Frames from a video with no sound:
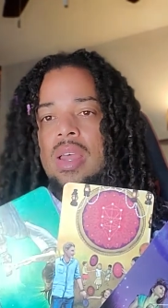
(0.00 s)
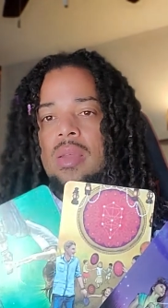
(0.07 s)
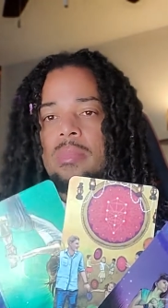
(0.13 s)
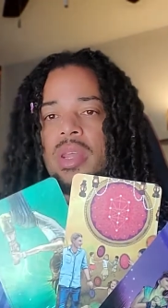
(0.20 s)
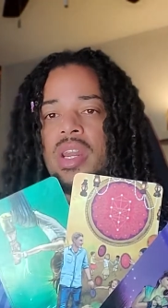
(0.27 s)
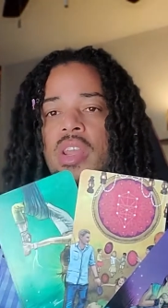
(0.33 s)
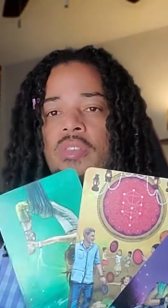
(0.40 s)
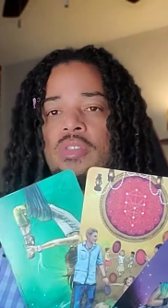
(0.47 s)

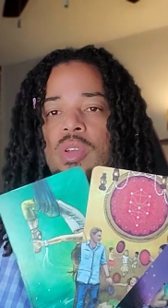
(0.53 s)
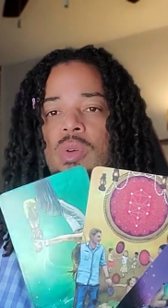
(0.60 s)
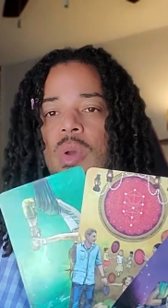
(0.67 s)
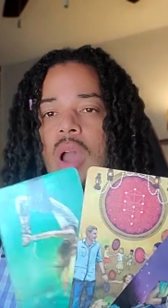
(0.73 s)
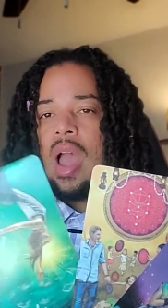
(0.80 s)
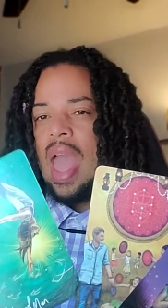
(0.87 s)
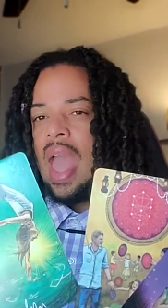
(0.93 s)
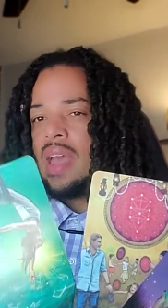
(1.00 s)
many of you
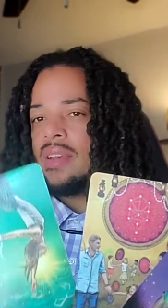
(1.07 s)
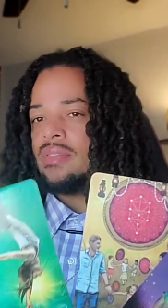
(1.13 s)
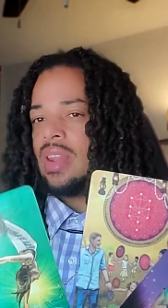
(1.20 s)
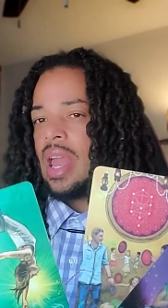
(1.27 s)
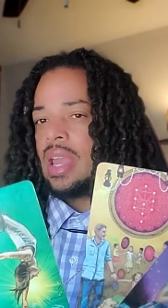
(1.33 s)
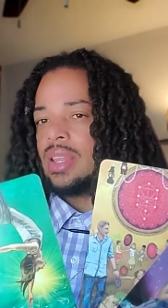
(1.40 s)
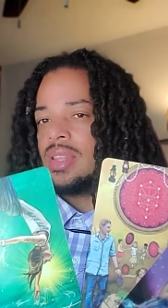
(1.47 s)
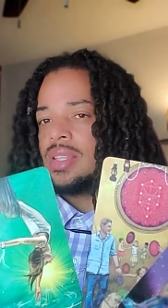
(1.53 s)
have
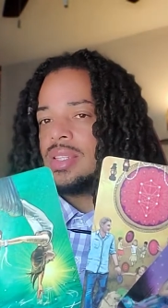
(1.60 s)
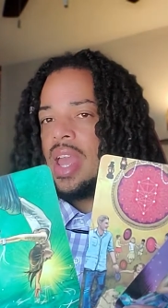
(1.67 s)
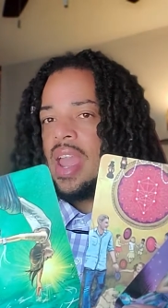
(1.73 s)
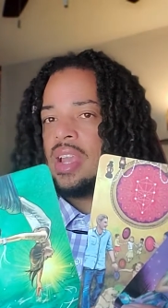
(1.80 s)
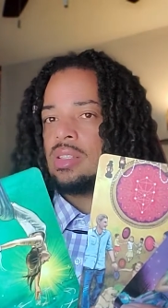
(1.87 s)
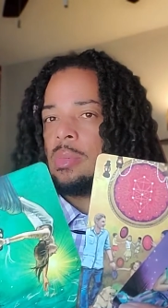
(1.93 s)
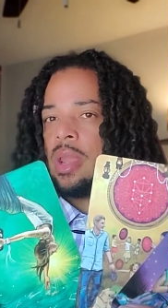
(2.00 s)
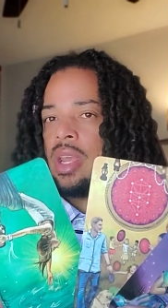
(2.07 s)
like this
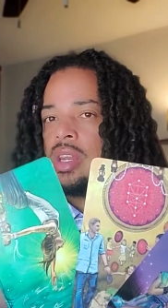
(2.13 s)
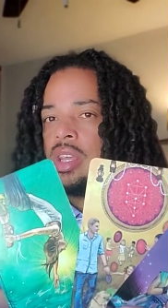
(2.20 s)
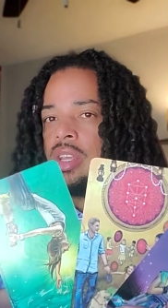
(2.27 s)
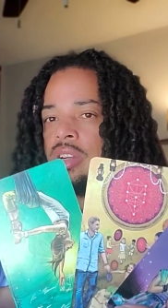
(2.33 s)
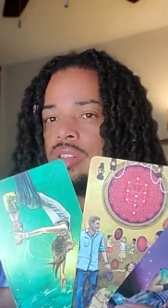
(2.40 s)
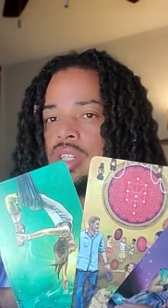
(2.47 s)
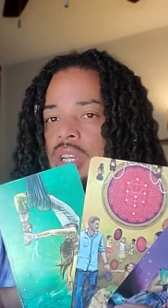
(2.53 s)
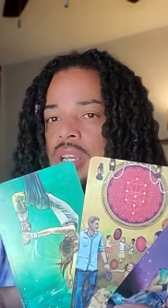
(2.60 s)
hanged man
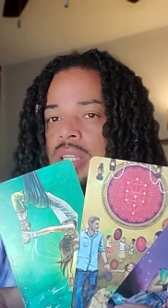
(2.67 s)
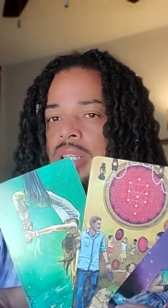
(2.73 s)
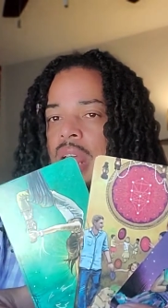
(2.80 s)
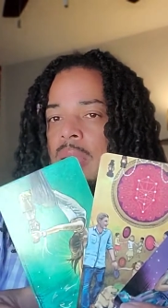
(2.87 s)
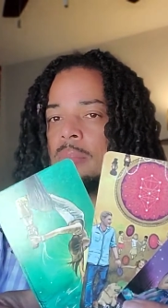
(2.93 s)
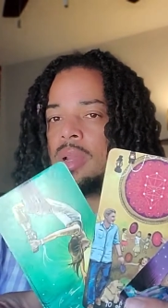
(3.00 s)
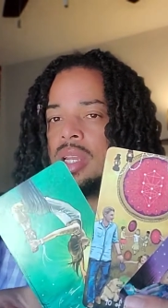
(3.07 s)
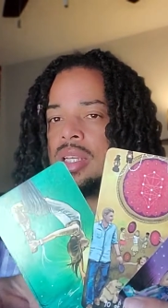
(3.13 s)
energy is
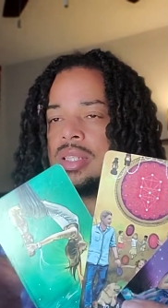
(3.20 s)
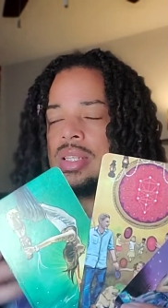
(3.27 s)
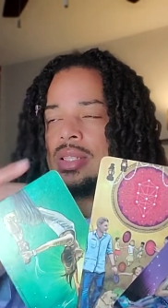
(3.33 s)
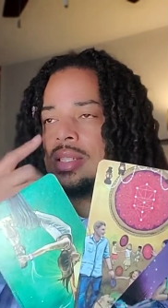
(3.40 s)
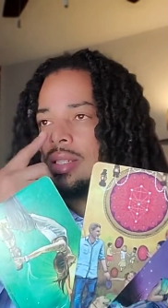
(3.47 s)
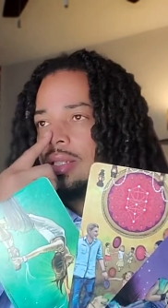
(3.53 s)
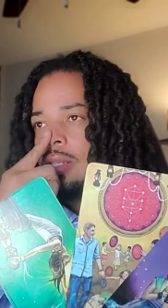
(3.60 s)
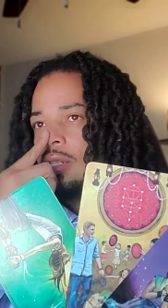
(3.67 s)
like because
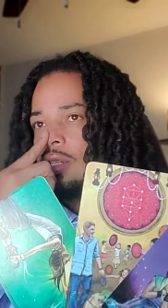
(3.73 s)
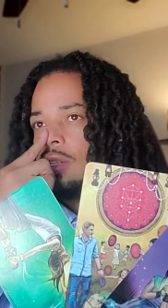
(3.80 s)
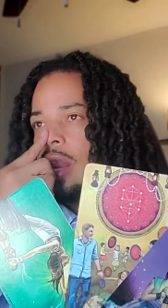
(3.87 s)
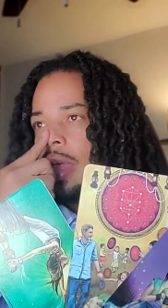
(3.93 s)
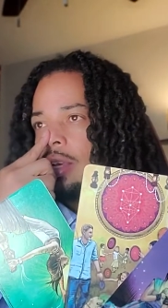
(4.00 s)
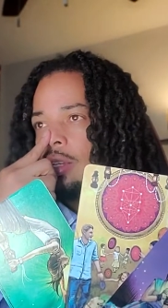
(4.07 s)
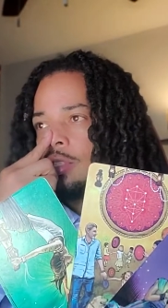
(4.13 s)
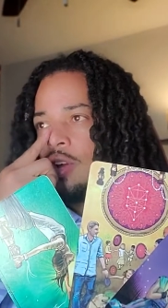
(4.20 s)
it's you're
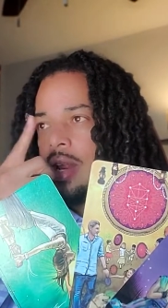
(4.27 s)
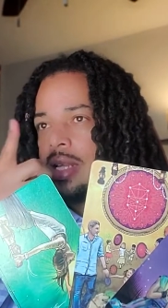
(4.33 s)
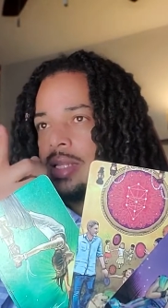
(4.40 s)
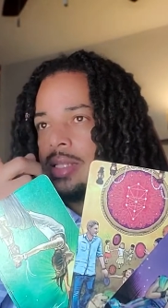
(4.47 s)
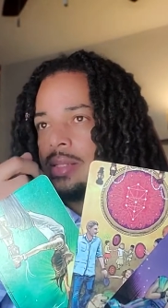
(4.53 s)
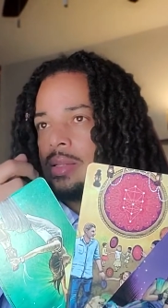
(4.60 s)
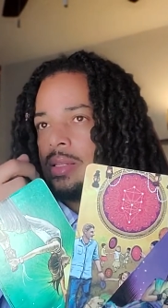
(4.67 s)
like you're trying to